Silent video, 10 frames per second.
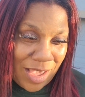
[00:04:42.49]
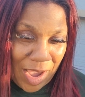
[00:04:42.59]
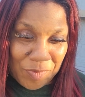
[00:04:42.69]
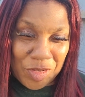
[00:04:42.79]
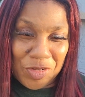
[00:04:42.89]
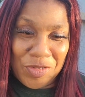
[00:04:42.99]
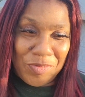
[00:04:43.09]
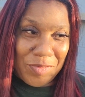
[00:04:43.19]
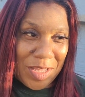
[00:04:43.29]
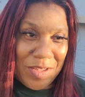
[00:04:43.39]

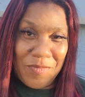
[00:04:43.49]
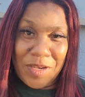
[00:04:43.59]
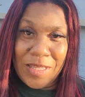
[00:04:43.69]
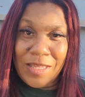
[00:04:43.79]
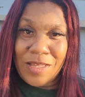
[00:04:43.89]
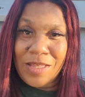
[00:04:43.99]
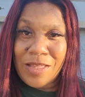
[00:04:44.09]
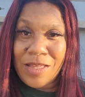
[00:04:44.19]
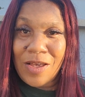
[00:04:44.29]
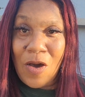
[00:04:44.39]
afternoon, evening
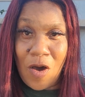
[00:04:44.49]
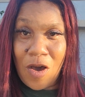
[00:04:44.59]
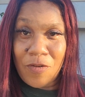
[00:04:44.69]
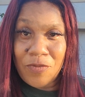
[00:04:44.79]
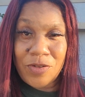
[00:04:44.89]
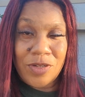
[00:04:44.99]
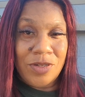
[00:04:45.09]
off,